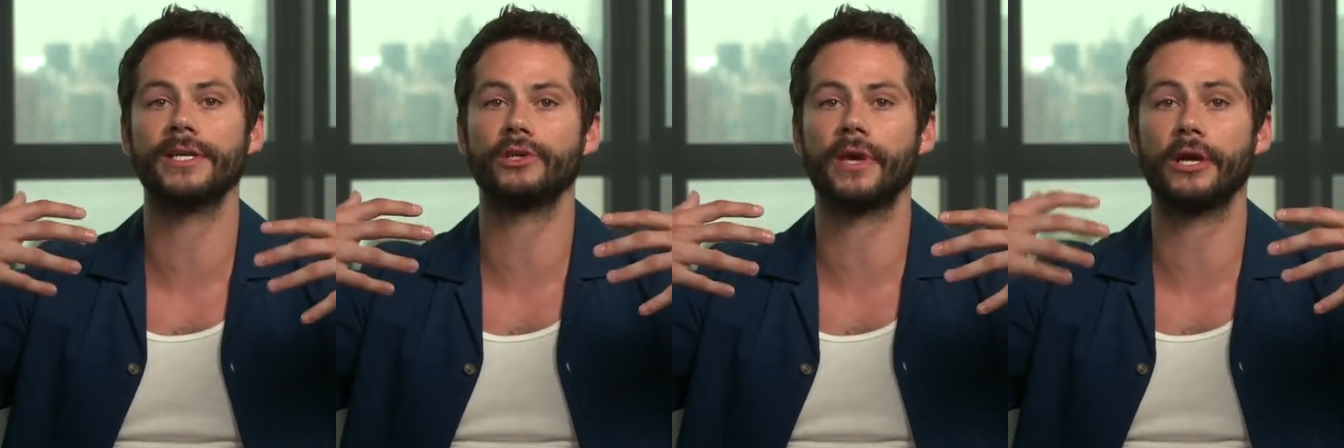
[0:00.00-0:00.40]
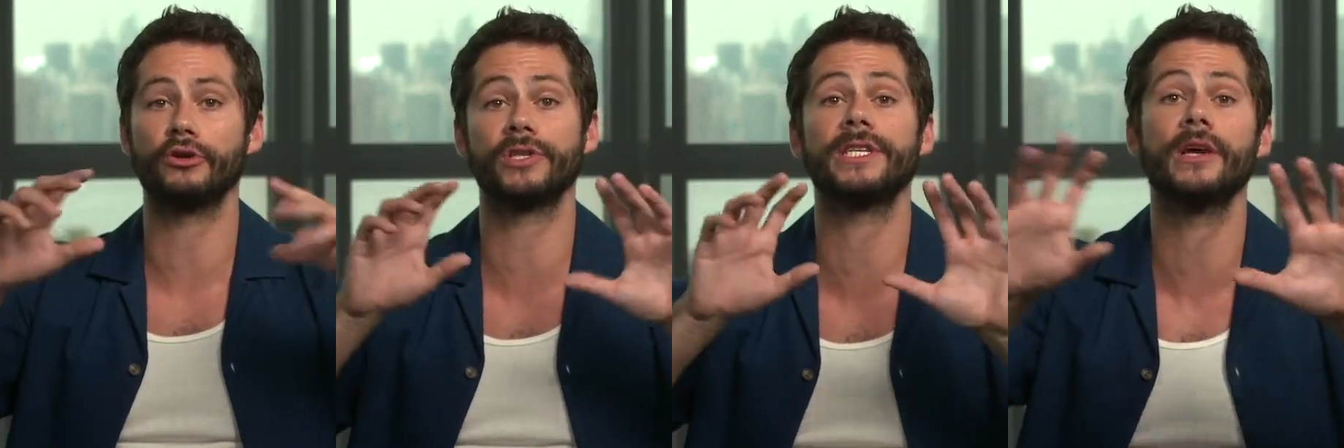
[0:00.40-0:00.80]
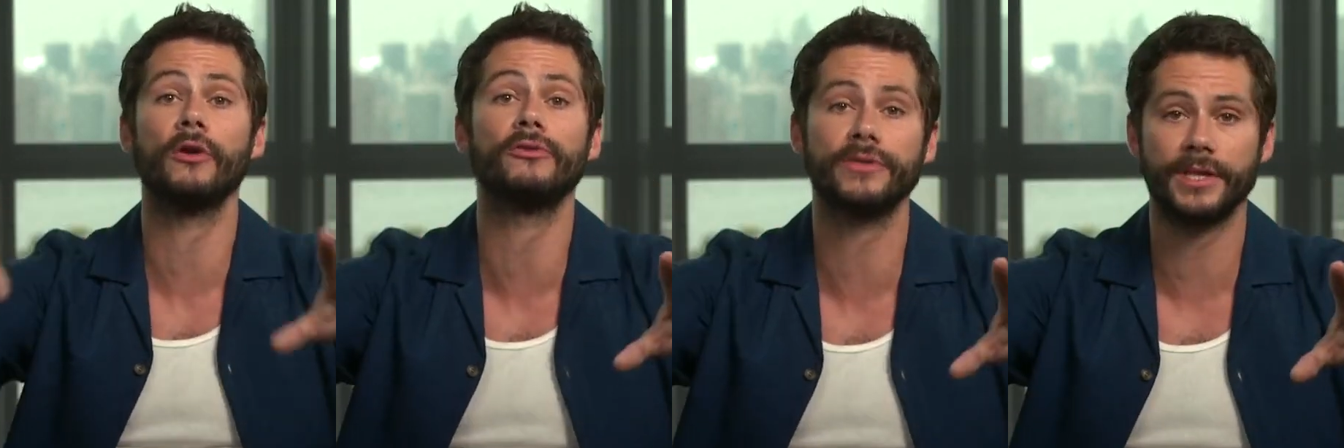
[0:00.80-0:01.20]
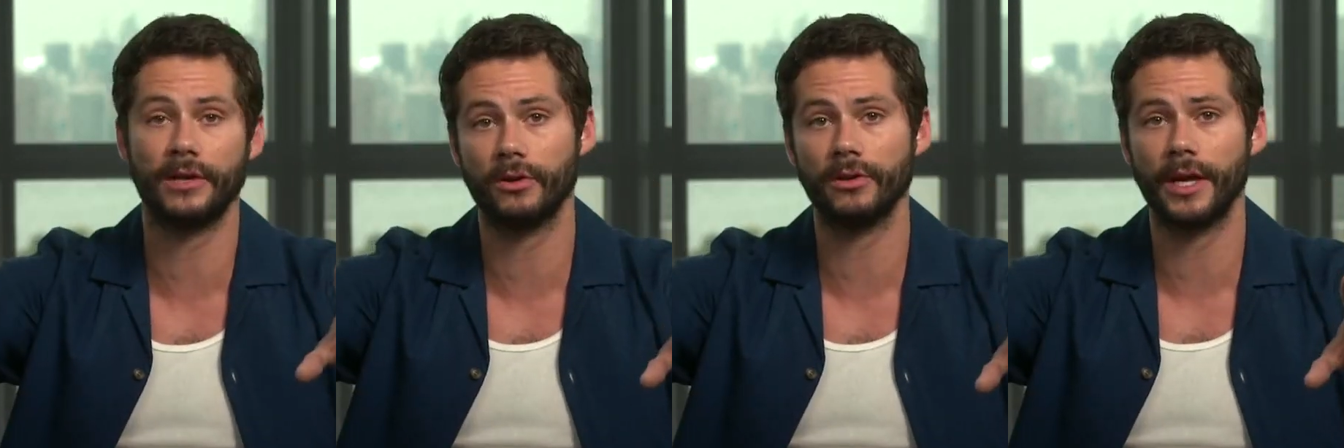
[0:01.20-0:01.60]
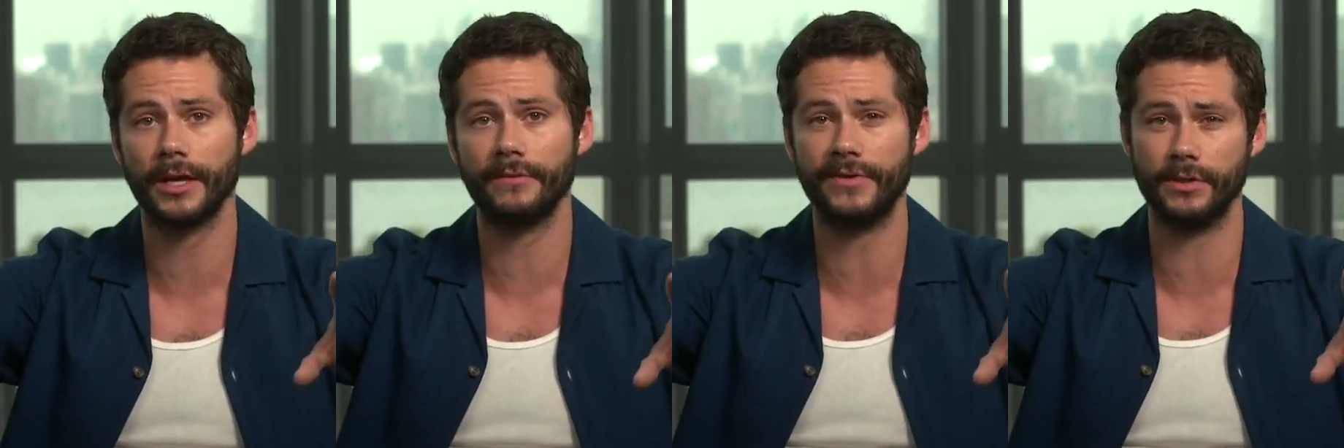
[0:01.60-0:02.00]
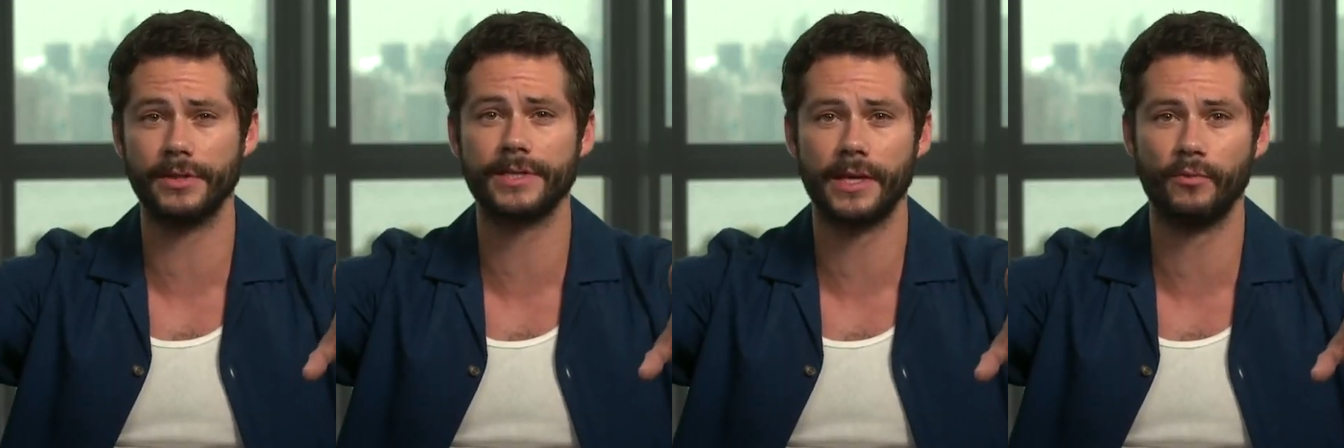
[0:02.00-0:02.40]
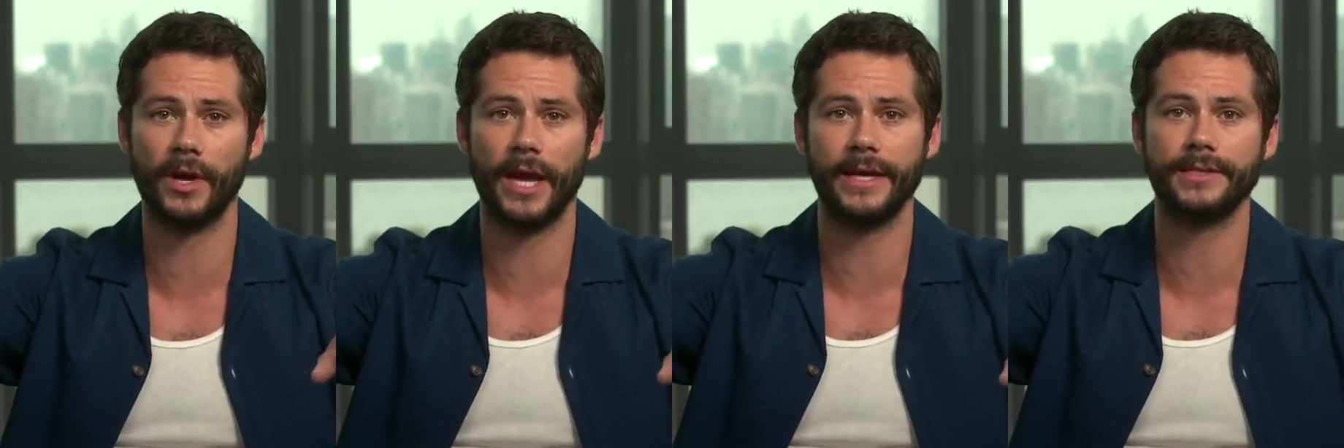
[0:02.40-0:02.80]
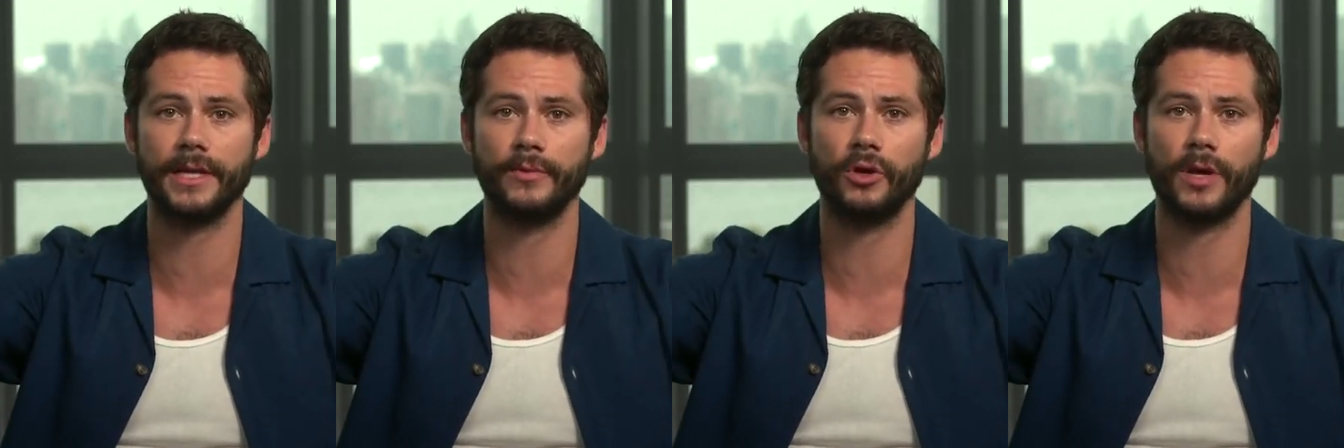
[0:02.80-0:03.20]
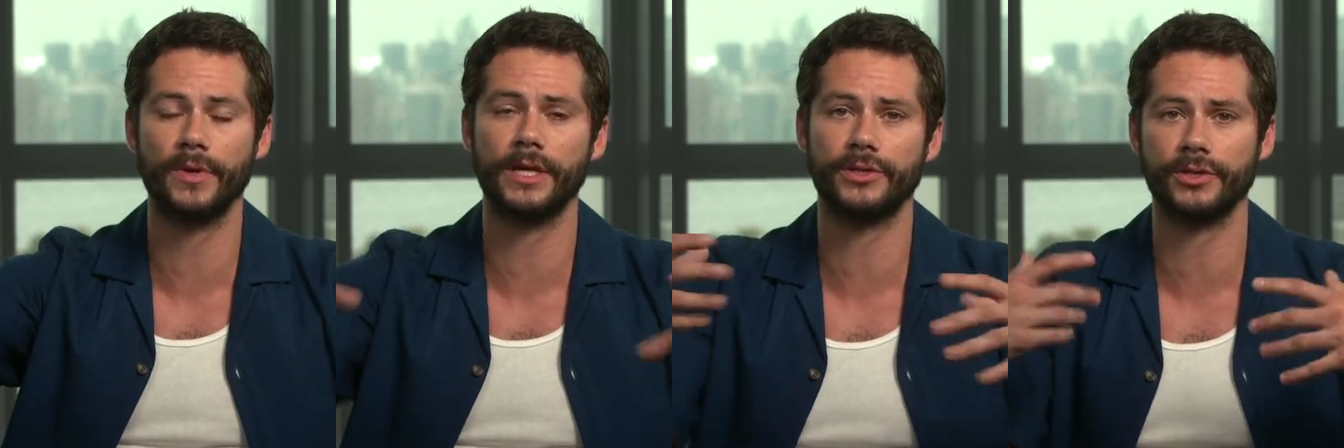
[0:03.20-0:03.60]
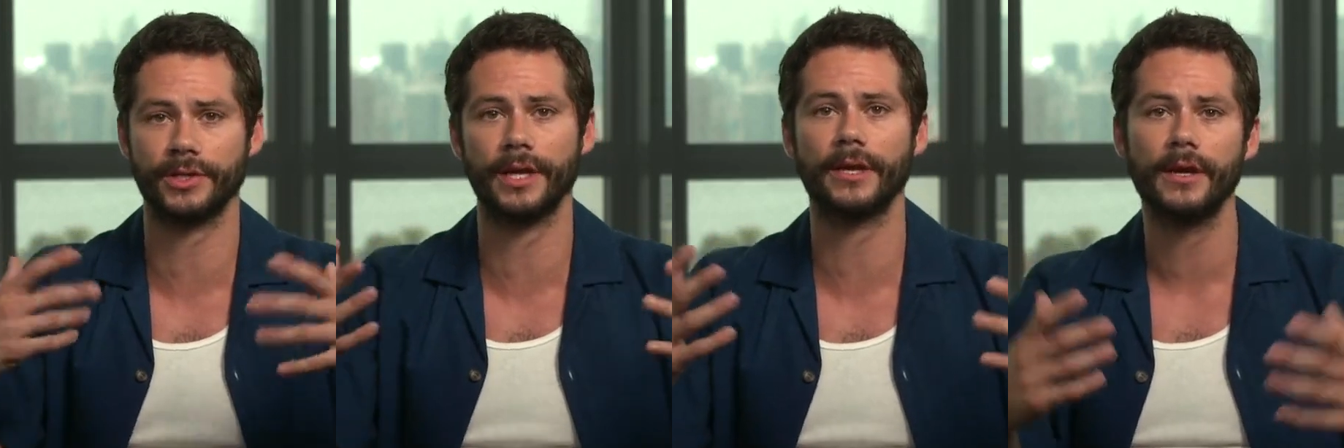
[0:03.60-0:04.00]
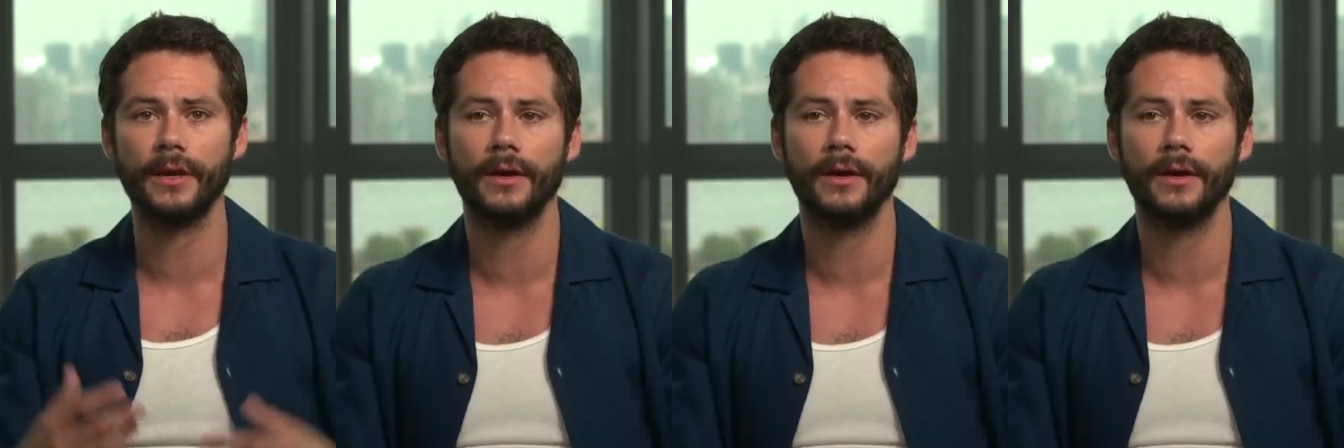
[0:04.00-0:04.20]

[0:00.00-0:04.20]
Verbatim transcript: is okay or to see others that are like feeling the same way as them. You know what I mean? It's just like,